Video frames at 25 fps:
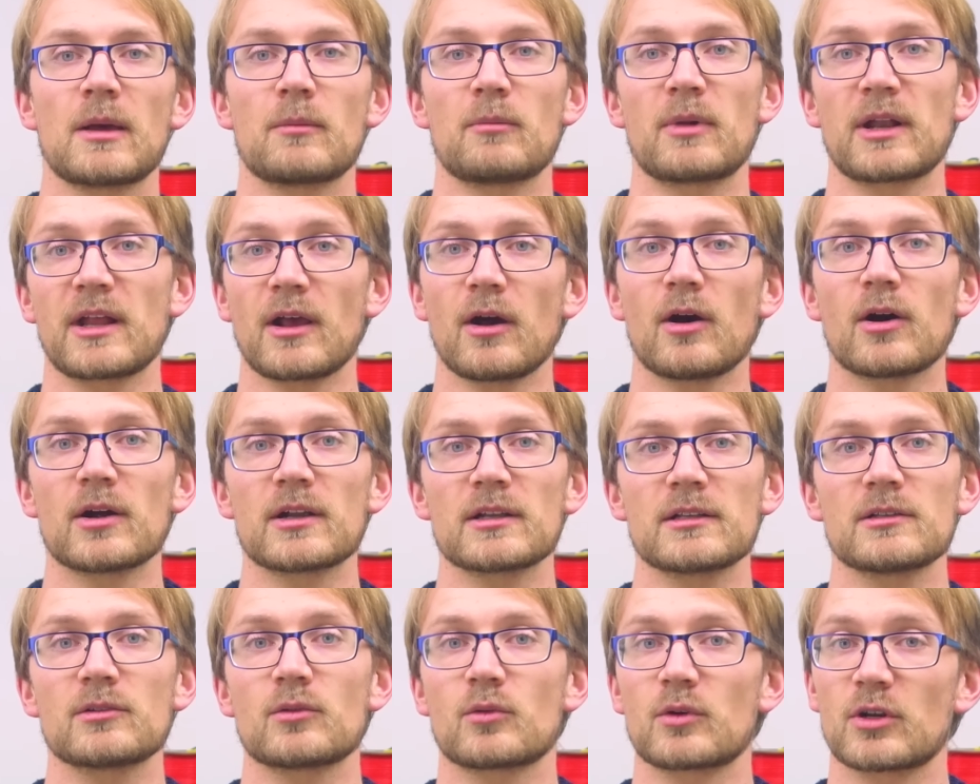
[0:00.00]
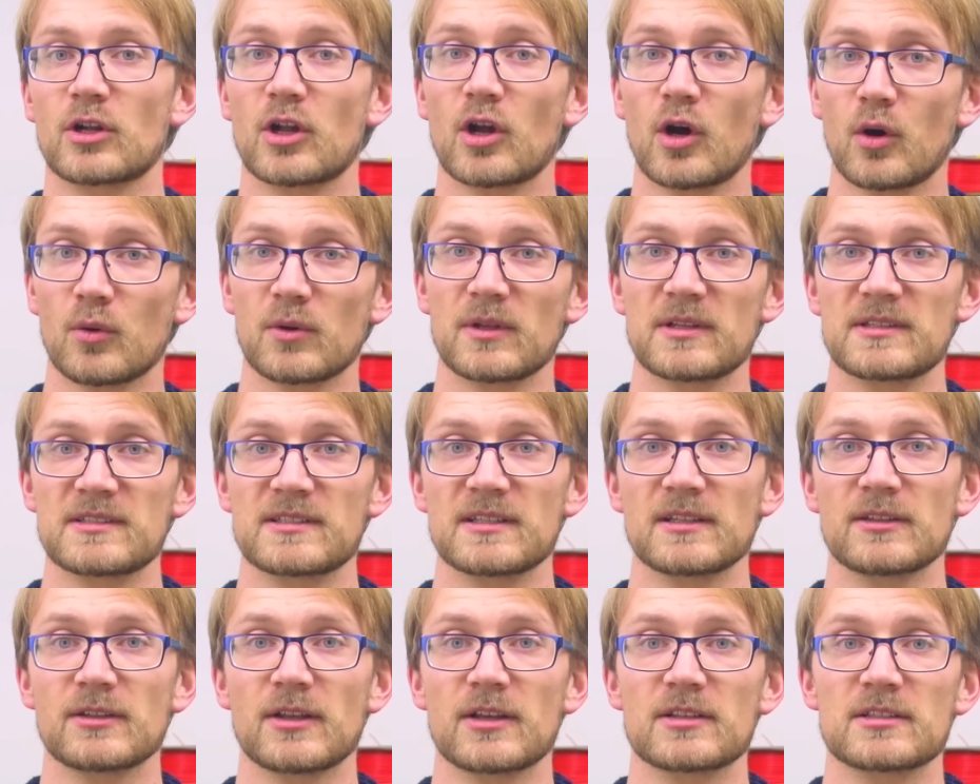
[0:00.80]
but a hardened or coated
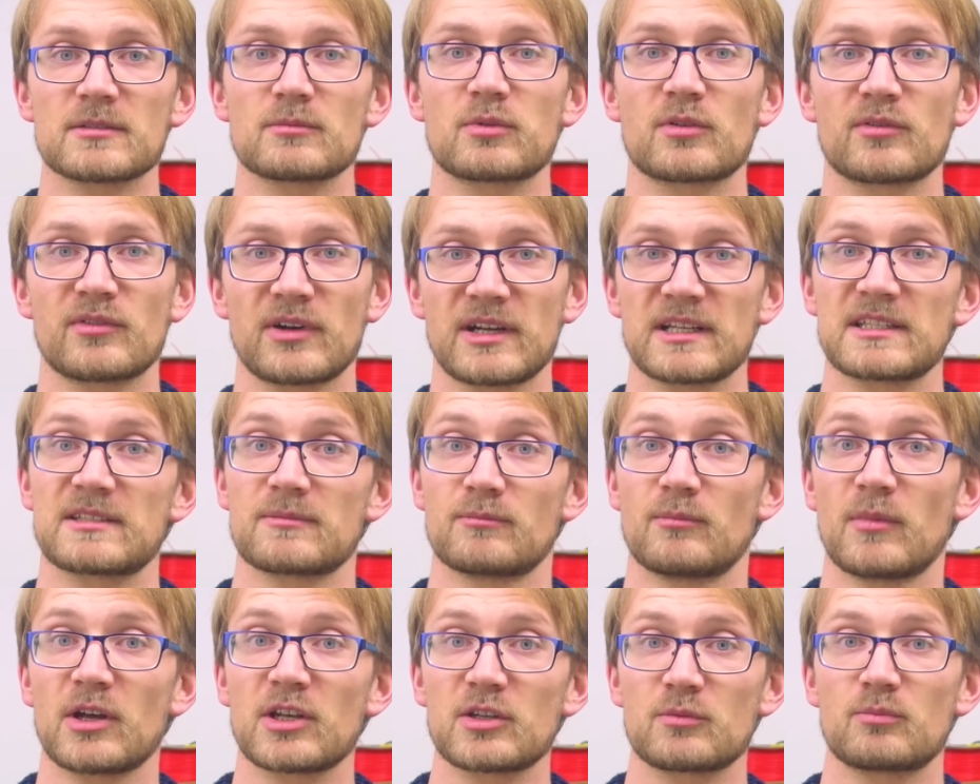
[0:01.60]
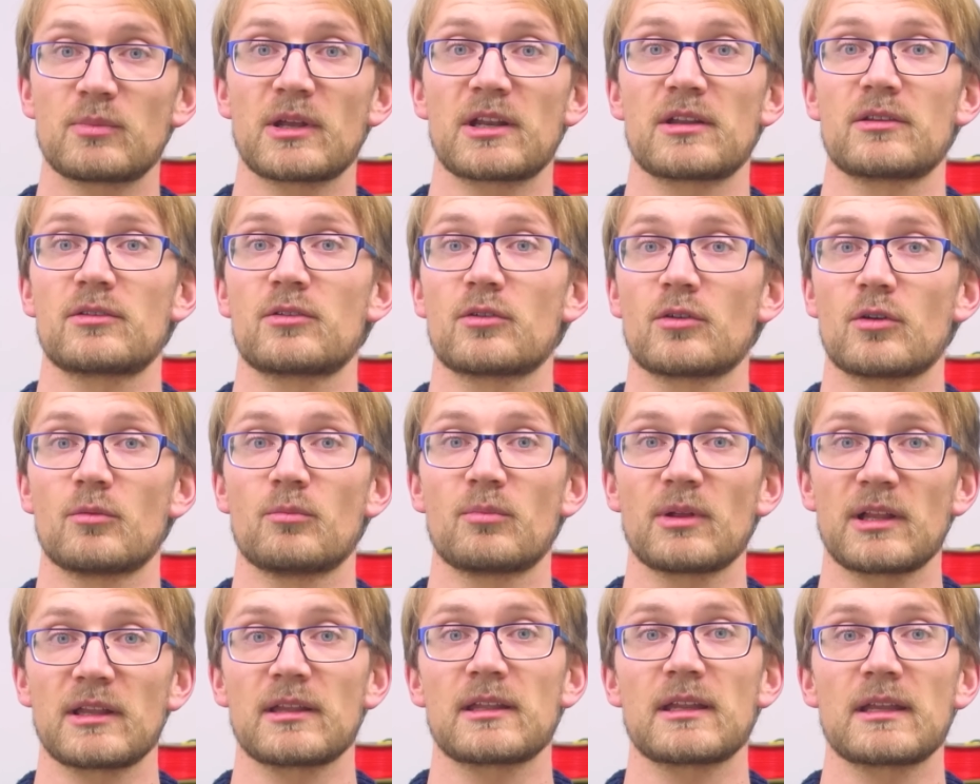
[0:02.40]
steel nozzle provides much better
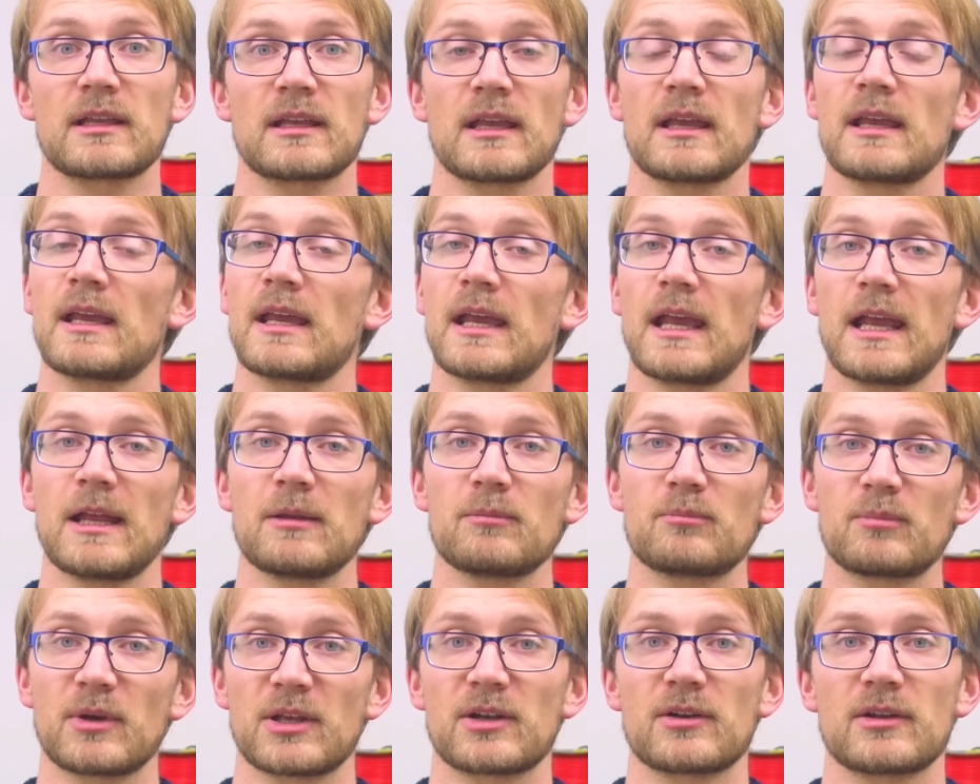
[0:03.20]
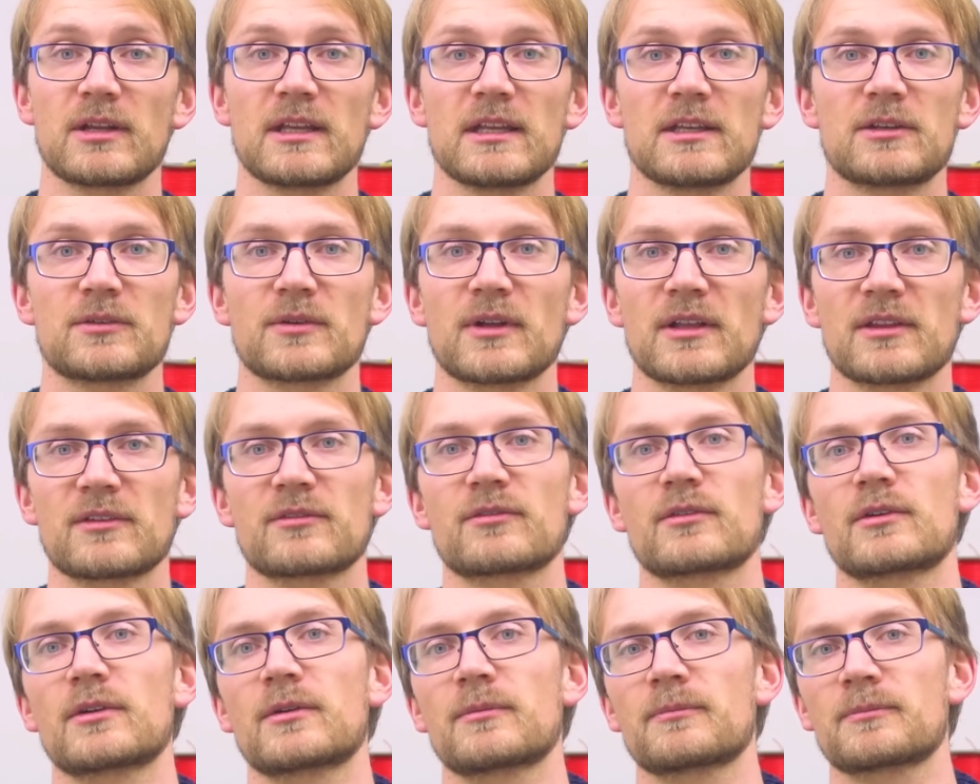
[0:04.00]
durability and better heat
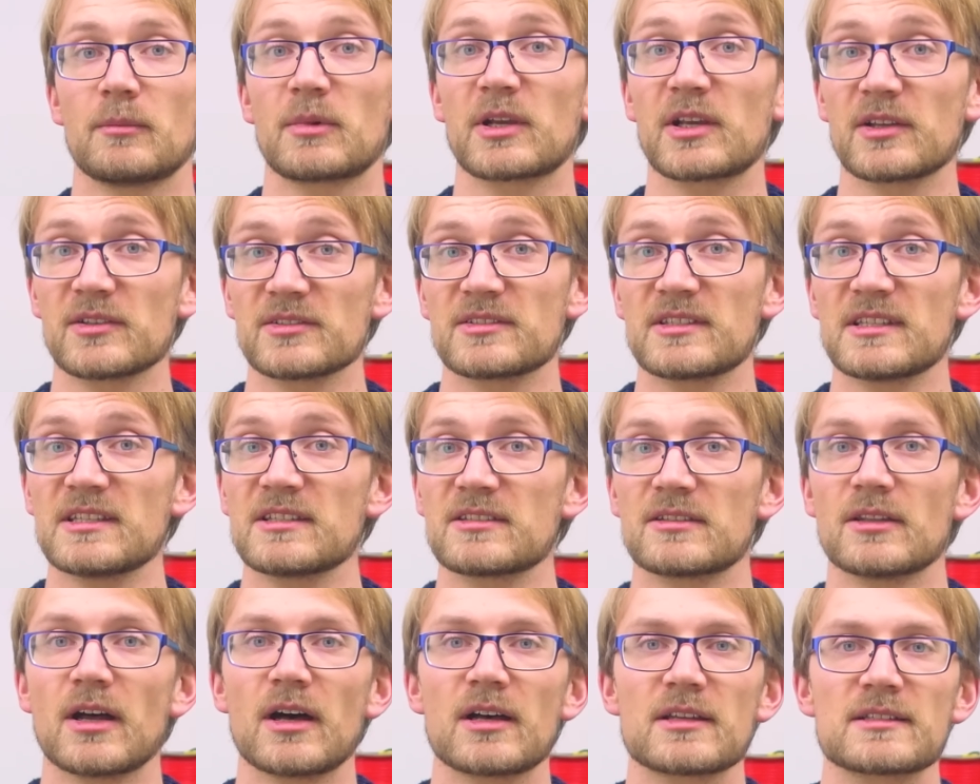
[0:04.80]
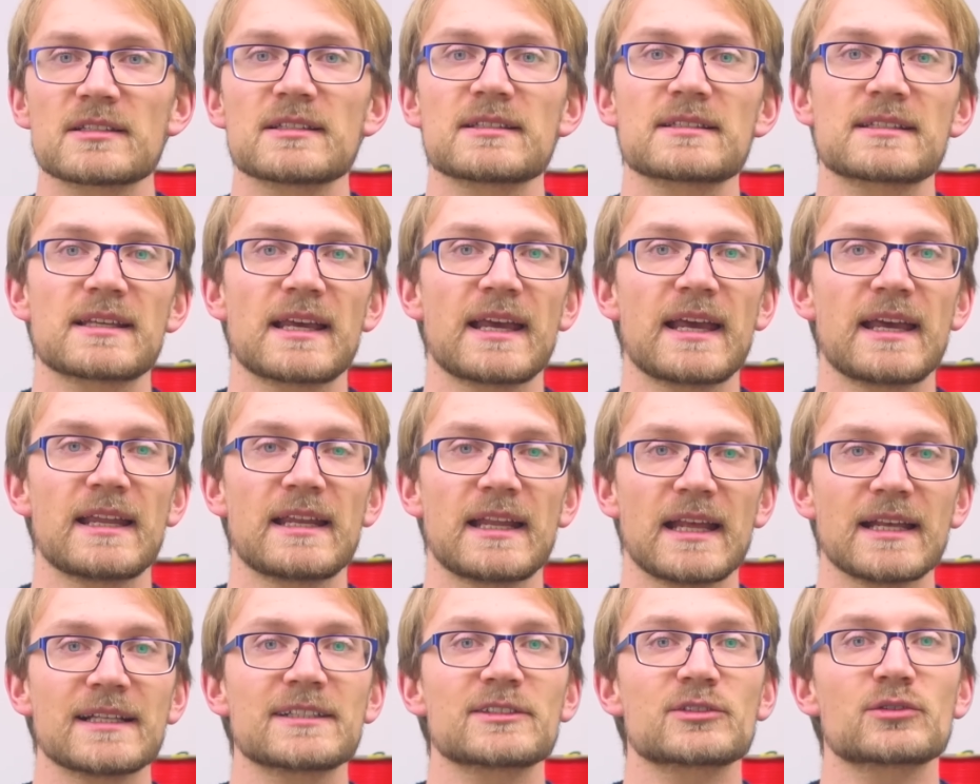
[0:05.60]
transfer. Because these nozzles
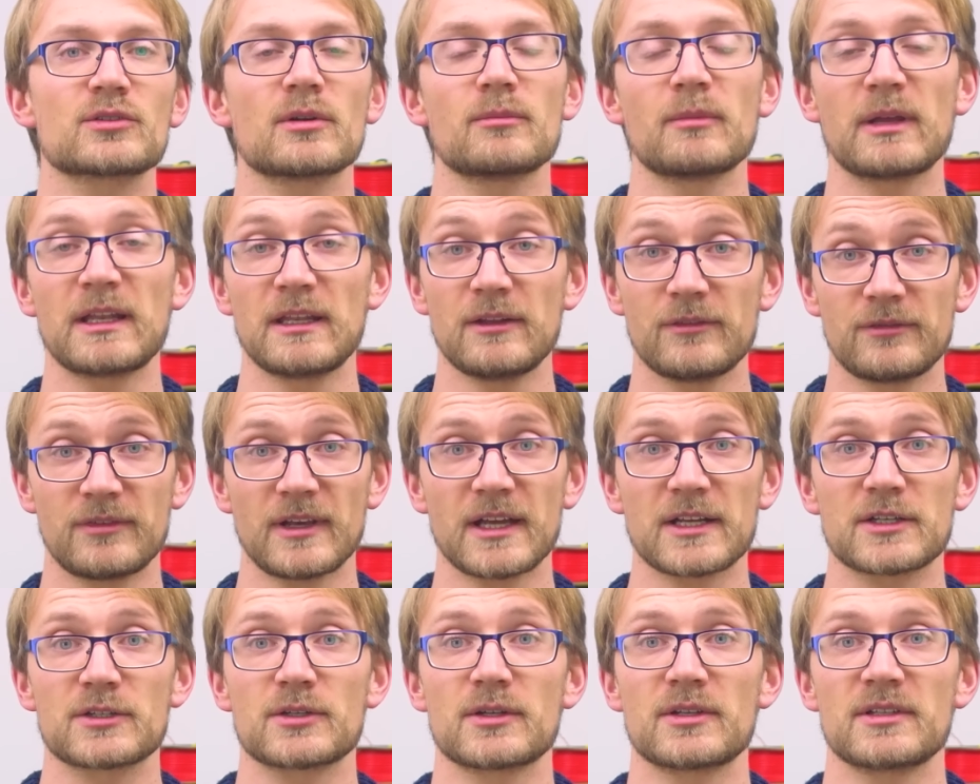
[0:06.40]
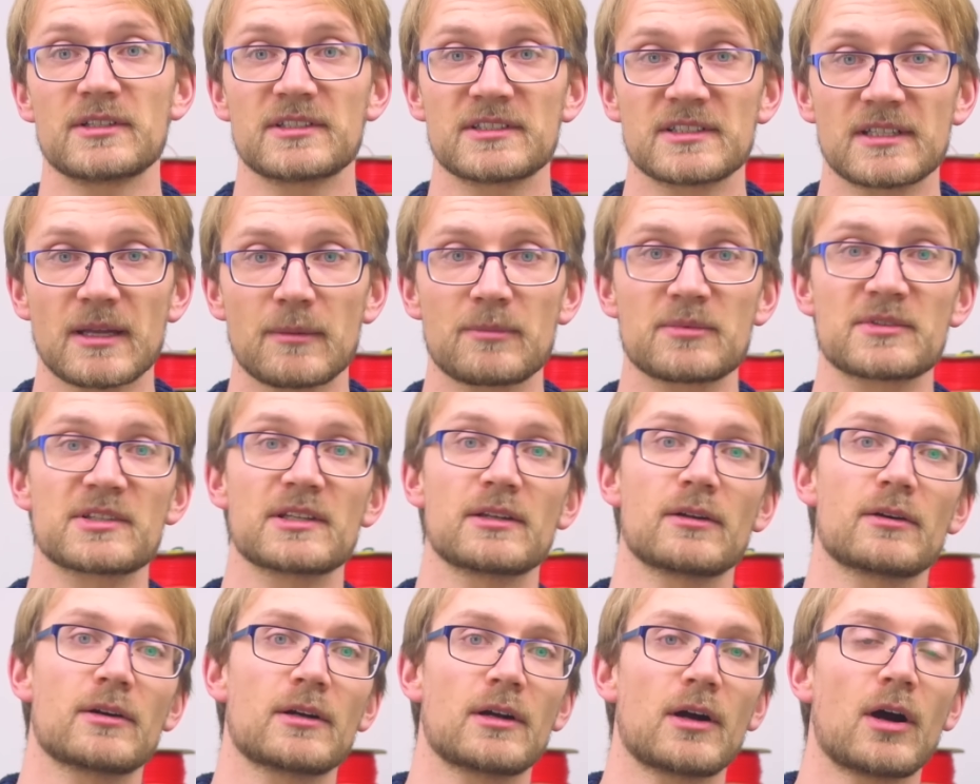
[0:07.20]
add extra manufacturing steps
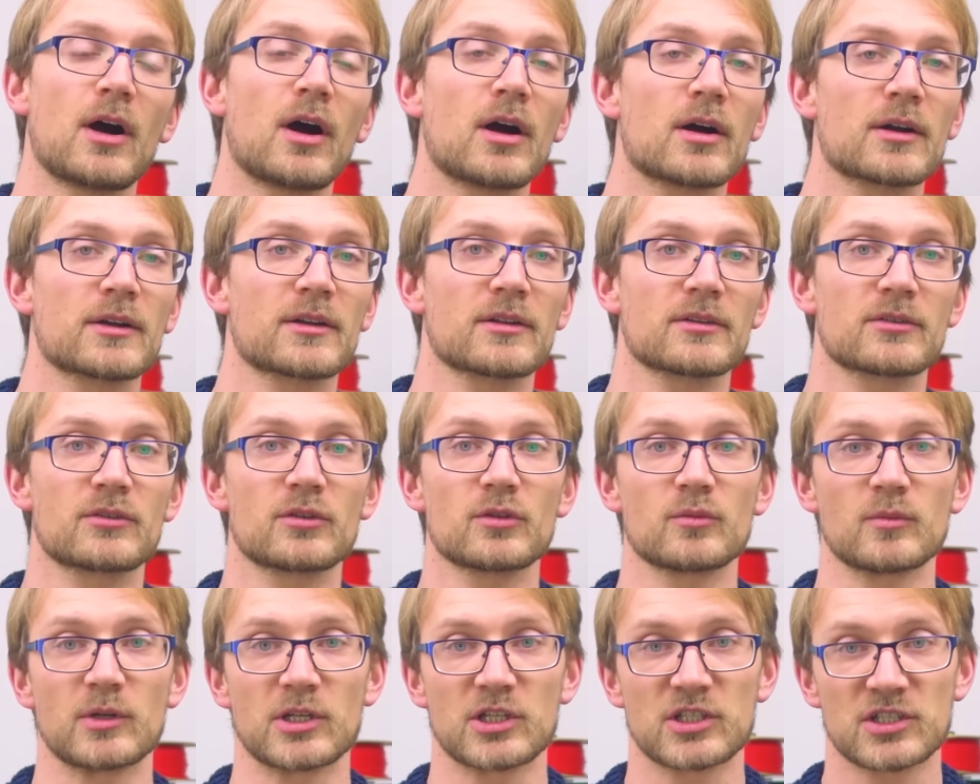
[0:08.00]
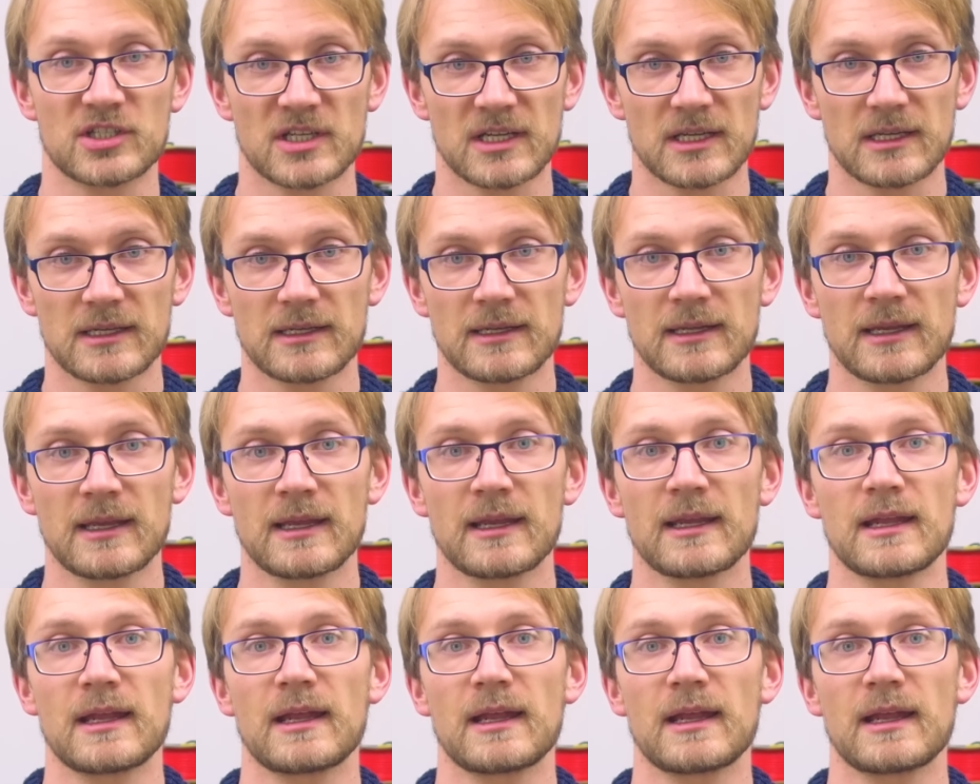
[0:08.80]
and are harder to machine,